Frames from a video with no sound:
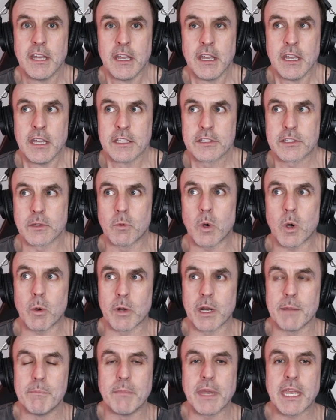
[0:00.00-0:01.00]
So what would
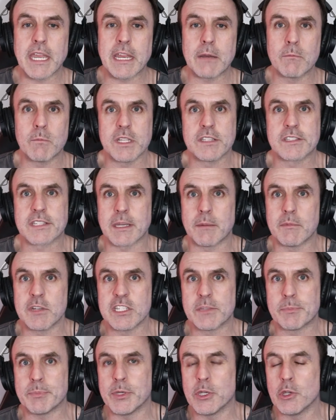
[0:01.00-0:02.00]
it mean when somebody's
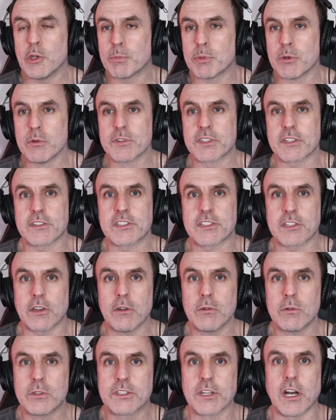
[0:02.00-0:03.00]
pupils are
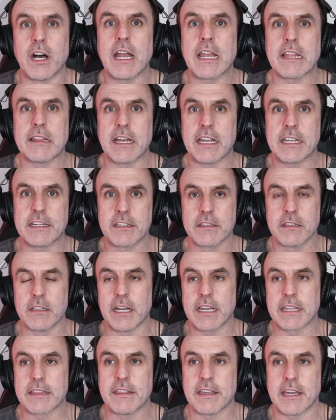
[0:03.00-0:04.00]
so dilated
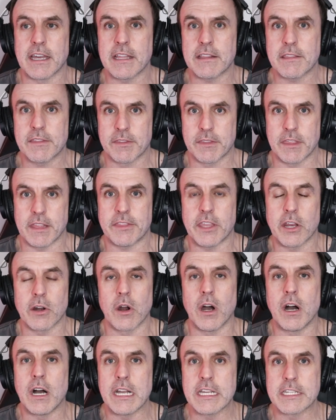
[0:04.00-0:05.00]
like that, that their
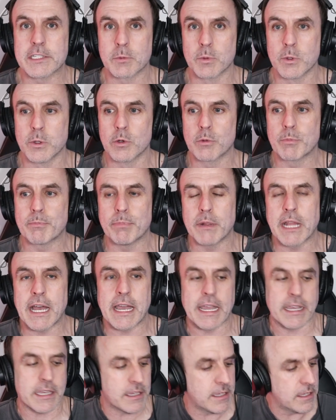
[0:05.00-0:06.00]
eyes would look
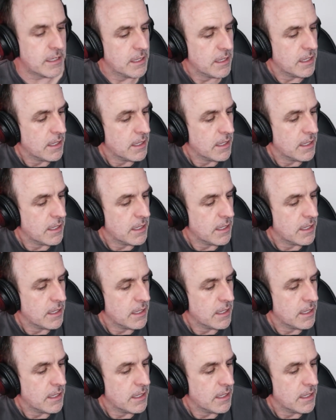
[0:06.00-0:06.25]
black?